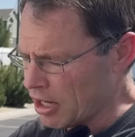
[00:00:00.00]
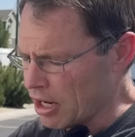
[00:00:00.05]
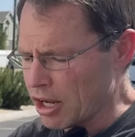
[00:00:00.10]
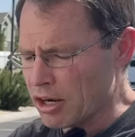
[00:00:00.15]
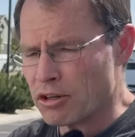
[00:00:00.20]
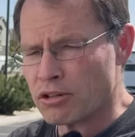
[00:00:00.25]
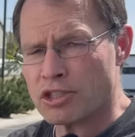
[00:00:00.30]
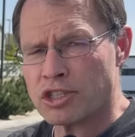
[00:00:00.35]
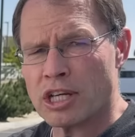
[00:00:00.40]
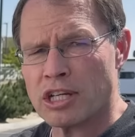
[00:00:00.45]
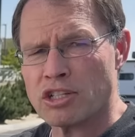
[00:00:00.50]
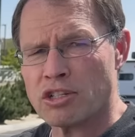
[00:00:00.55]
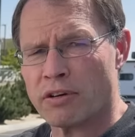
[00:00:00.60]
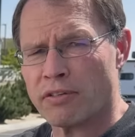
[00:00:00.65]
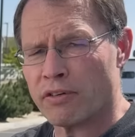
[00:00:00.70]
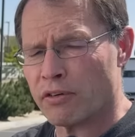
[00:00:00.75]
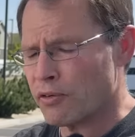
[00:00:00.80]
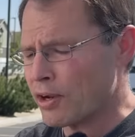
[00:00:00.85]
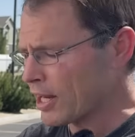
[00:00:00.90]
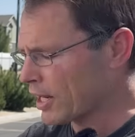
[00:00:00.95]
auto
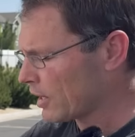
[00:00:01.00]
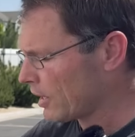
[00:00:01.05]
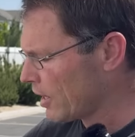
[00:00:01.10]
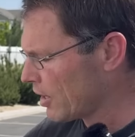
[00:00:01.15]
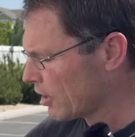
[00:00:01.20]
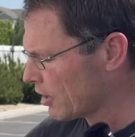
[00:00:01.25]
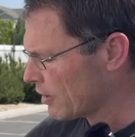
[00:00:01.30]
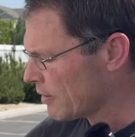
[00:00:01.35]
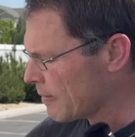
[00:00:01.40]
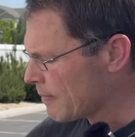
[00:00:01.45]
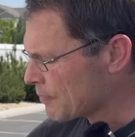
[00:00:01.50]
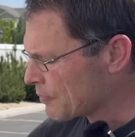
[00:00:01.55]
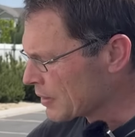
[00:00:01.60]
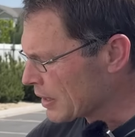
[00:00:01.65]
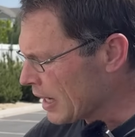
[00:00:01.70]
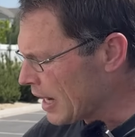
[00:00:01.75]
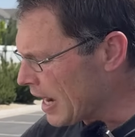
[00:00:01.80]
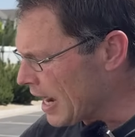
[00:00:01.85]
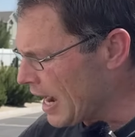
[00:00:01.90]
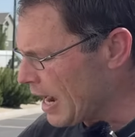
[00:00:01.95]
changeover regulator,
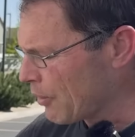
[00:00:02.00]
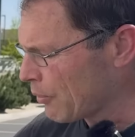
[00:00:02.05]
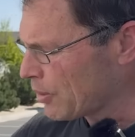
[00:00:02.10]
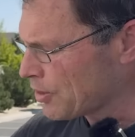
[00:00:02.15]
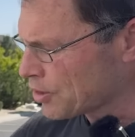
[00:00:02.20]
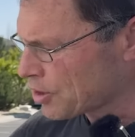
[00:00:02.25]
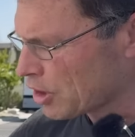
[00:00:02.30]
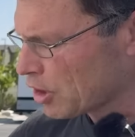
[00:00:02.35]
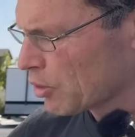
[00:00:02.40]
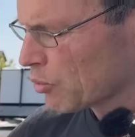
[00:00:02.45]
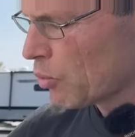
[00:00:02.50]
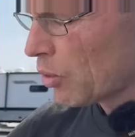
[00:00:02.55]
I would turn